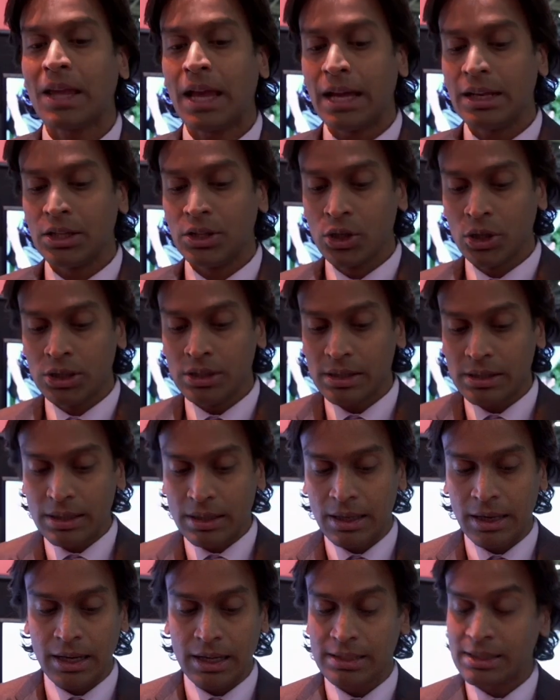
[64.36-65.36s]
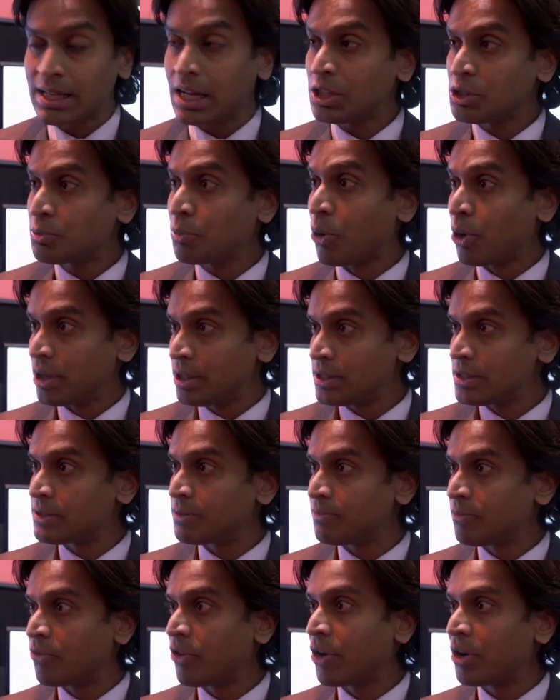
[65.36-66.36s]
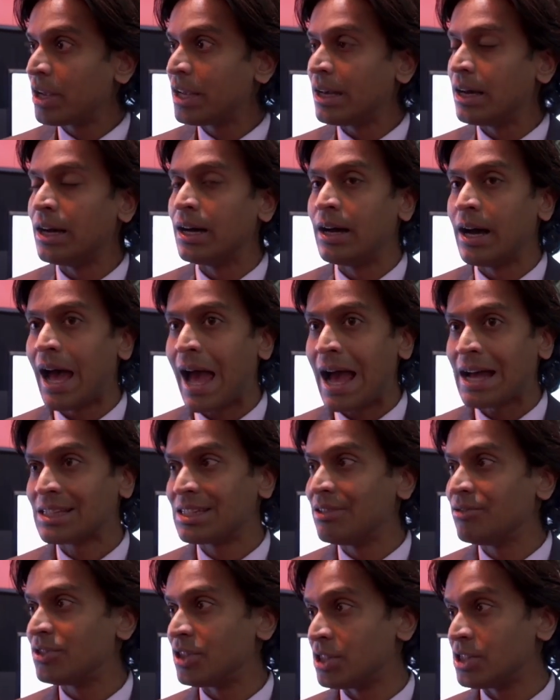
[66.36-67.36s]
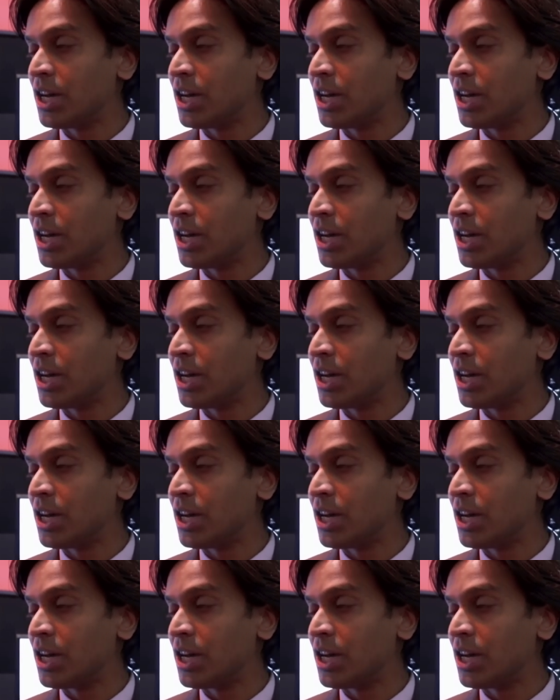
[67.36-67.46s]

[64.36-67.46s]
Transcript: and good uh, touch points, very uh, active to